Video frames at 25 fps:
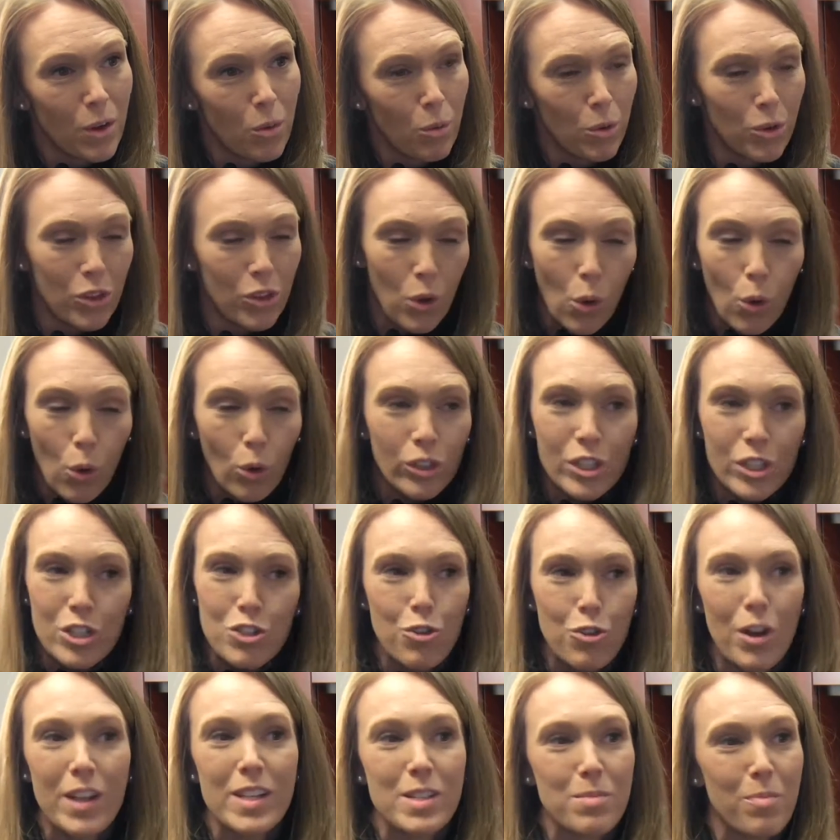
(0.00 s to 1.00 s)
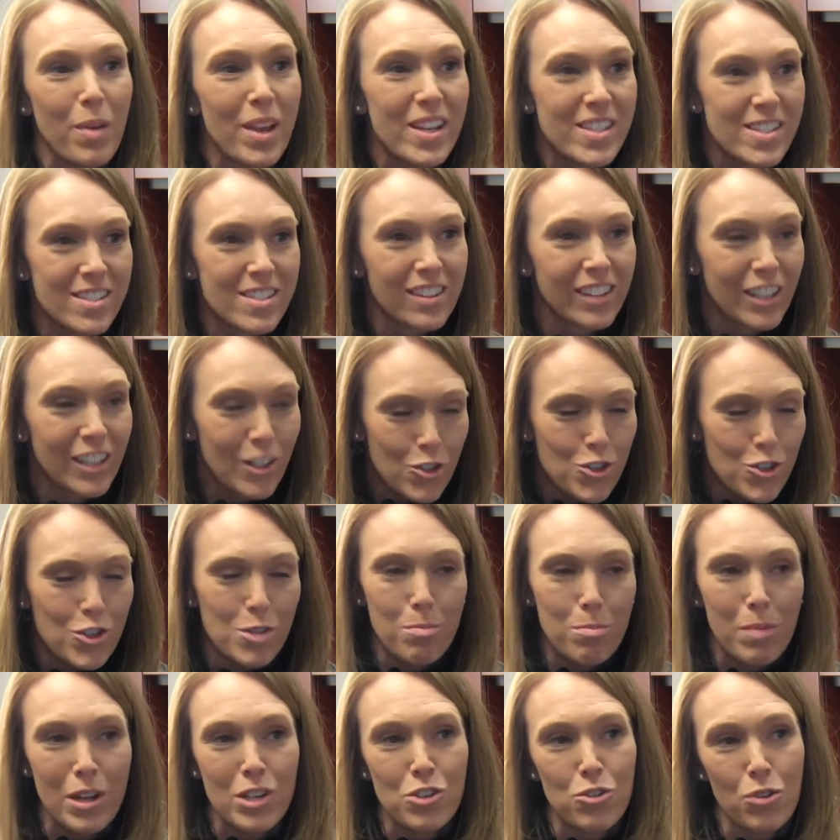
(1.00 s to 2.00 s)
We're the only strengths-based
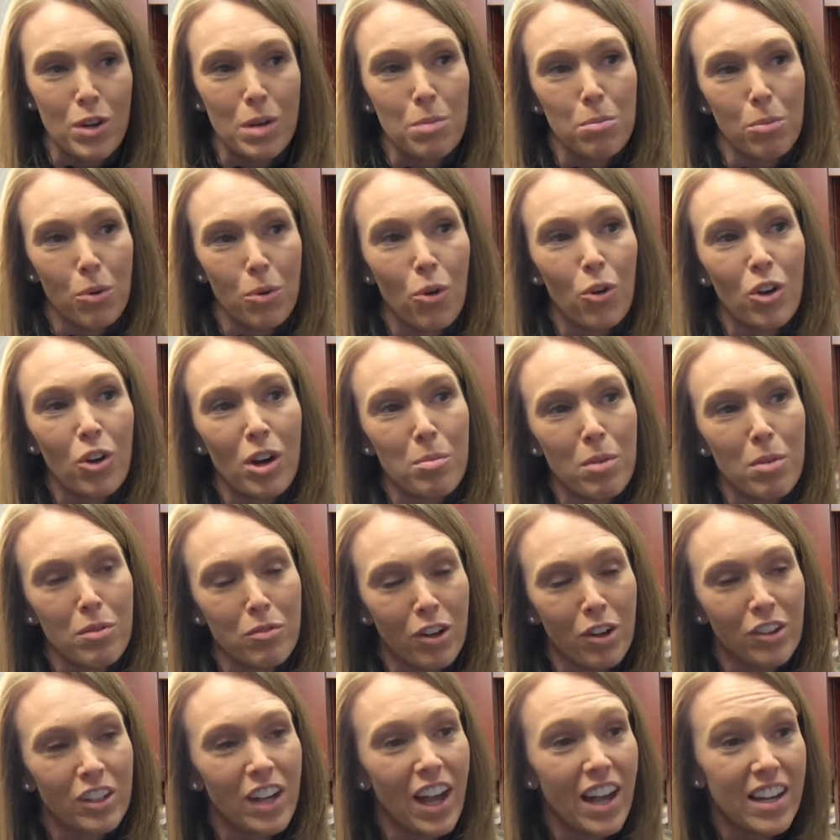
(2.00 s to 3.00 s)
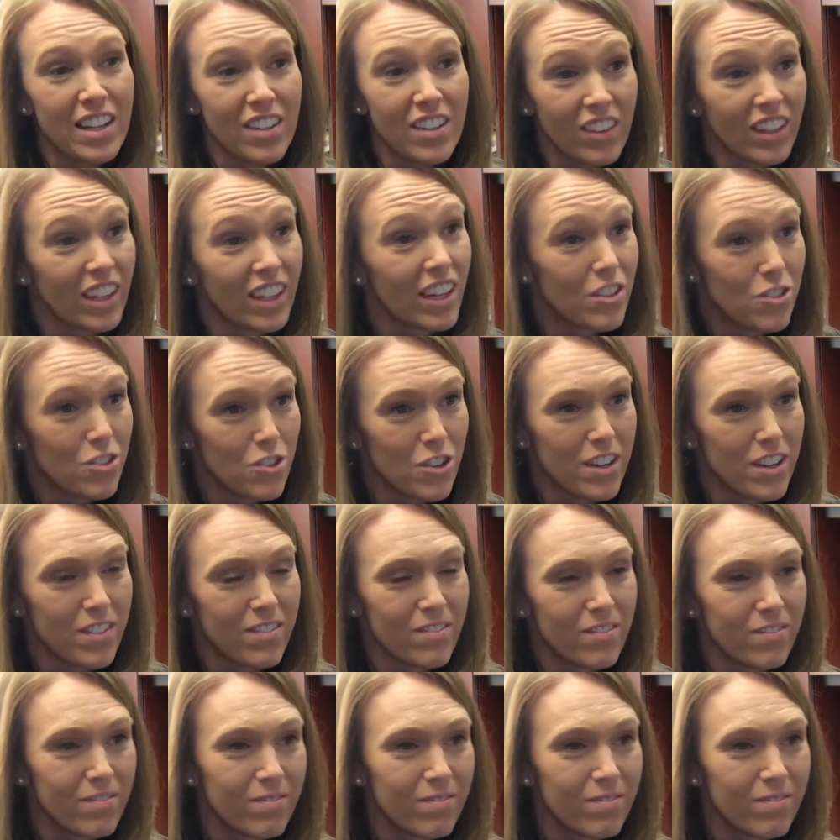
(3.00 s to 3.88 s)
leadership mentoring program of our kind in the country.